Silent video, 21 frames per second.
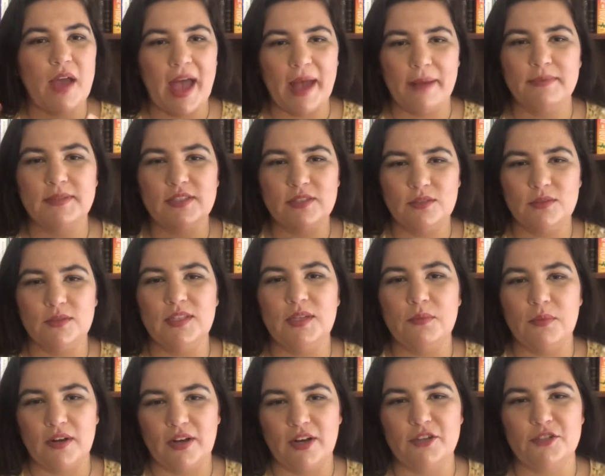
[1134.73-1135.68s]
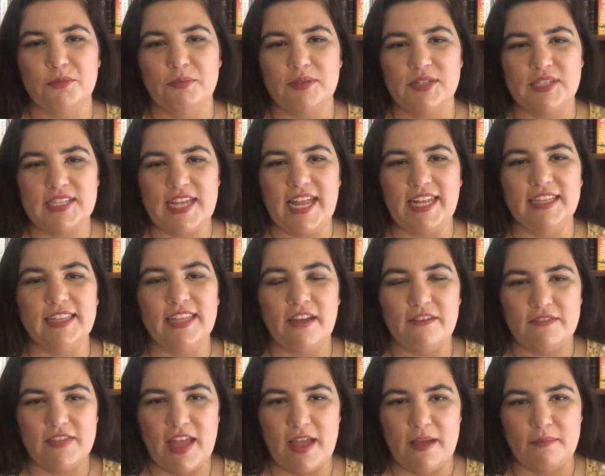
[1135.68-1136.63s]
absolutely 100%
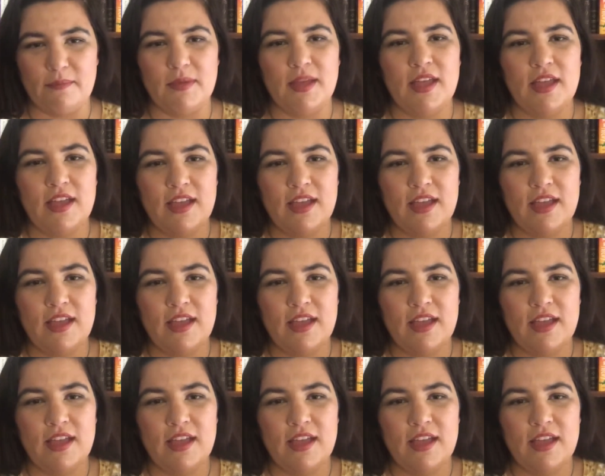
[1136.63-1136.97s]
love them?